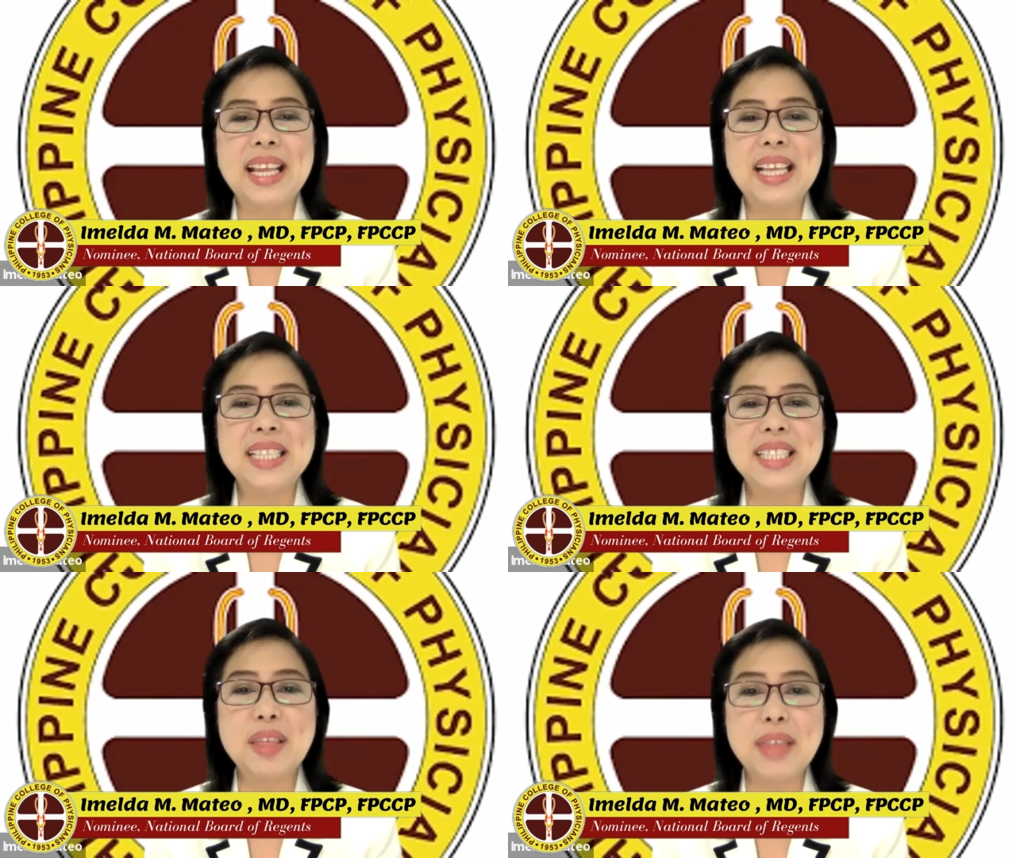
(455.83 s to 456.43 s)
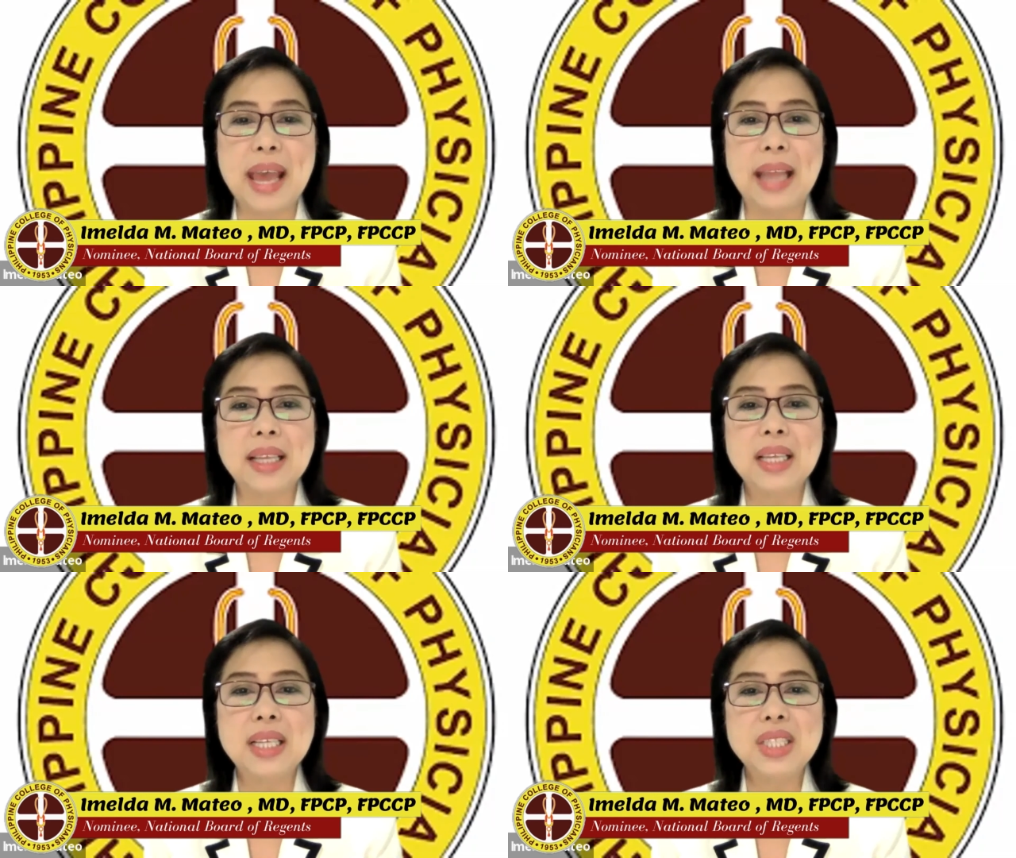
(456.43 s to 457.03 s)
He said that
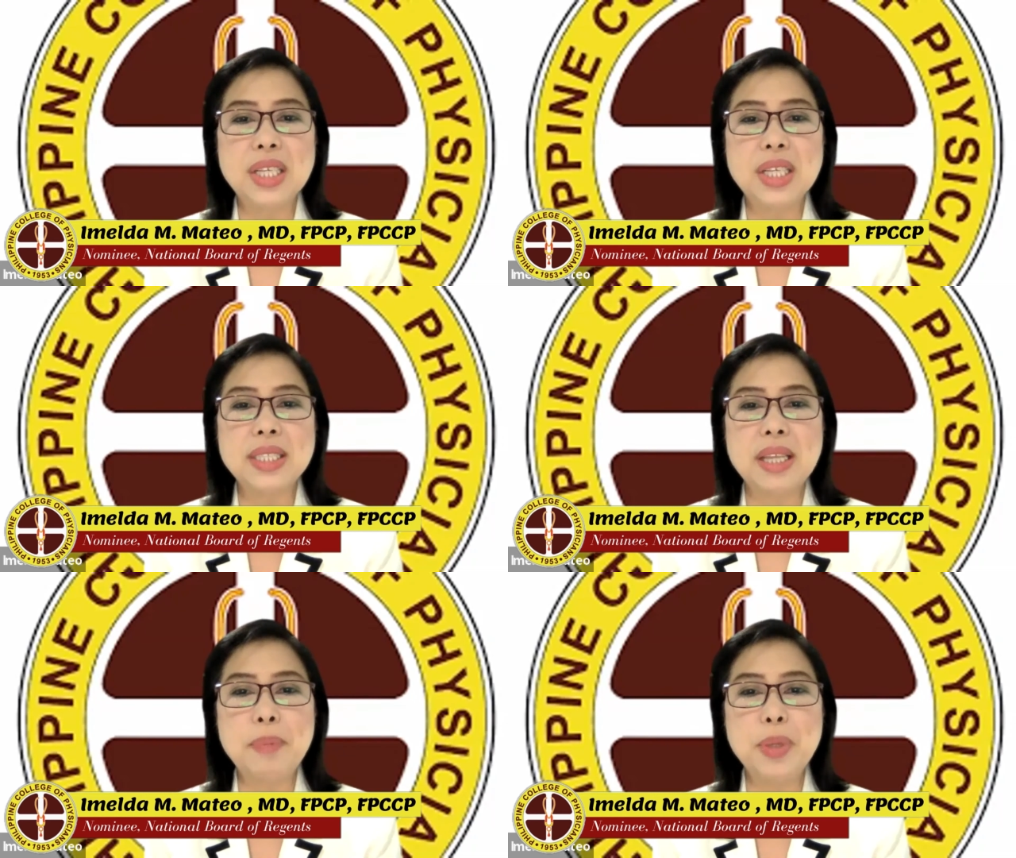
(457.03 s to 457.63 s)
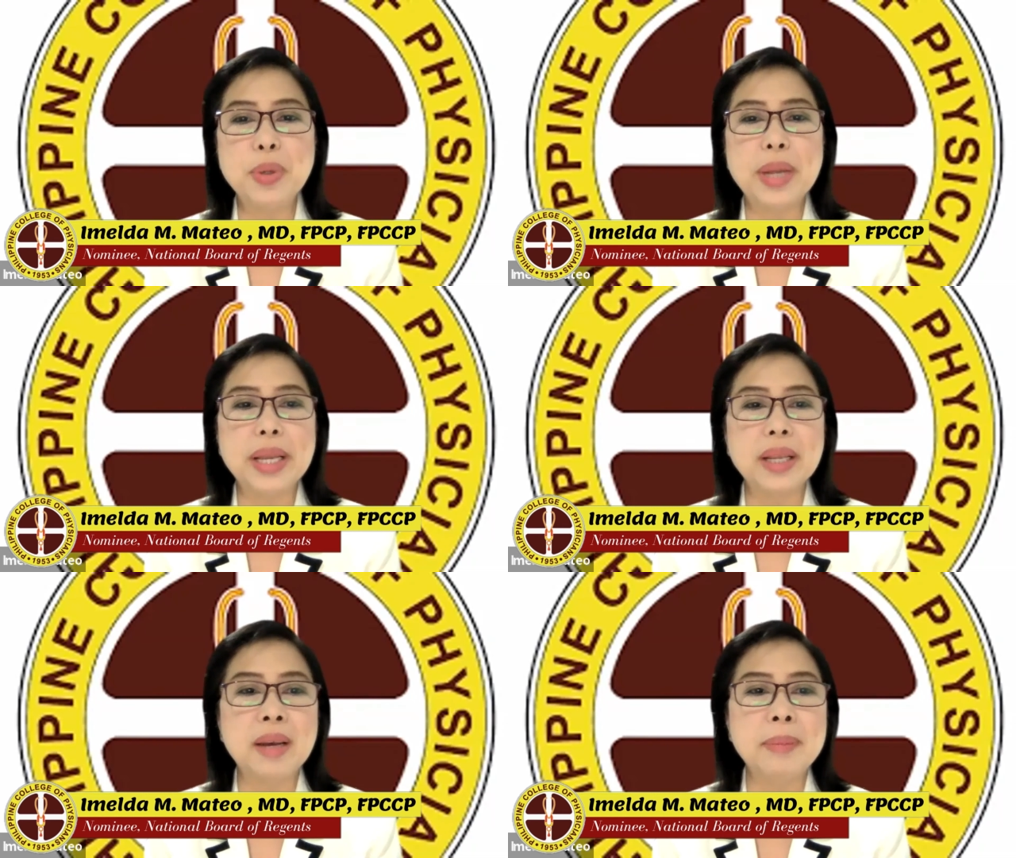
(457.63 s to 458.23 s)
just in pure
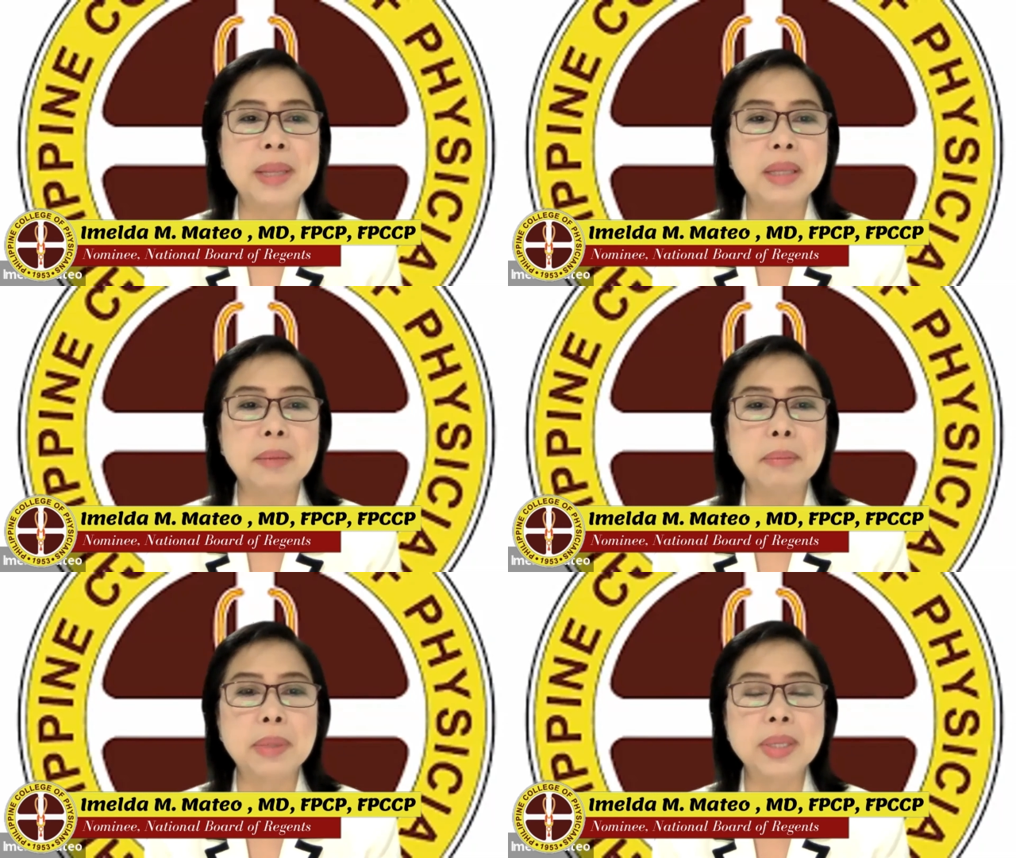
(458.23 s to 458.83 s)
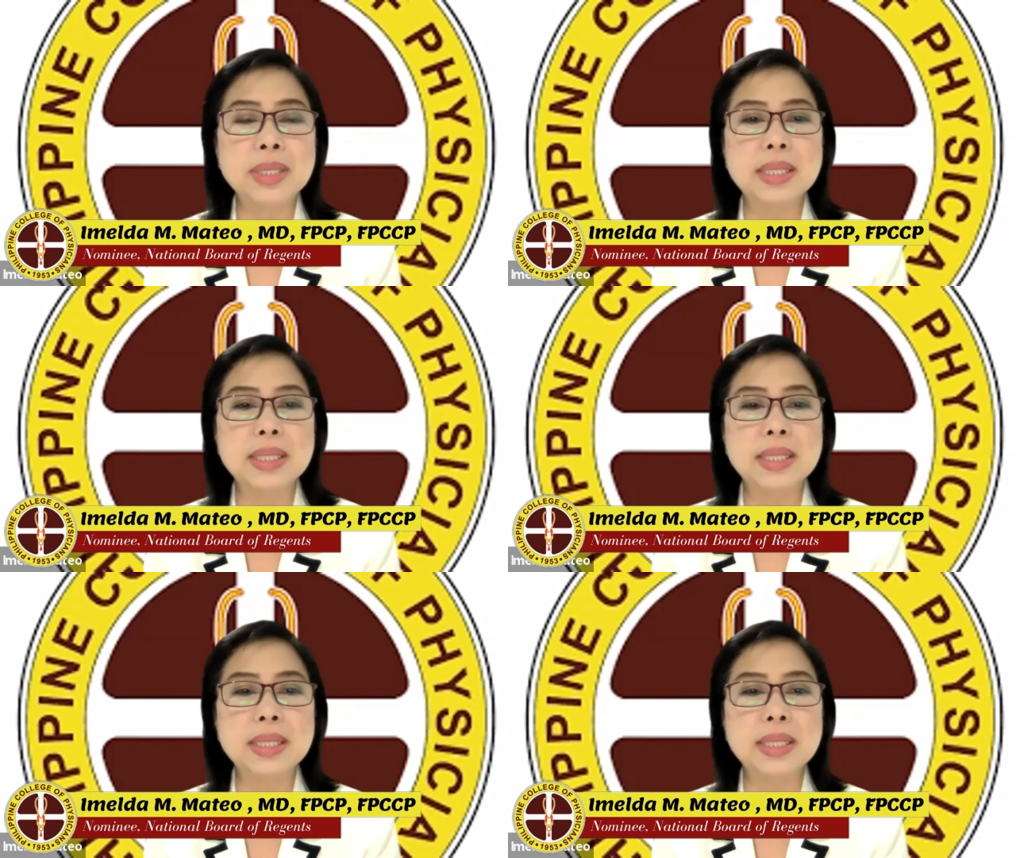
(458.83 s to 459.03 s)
economic numbers,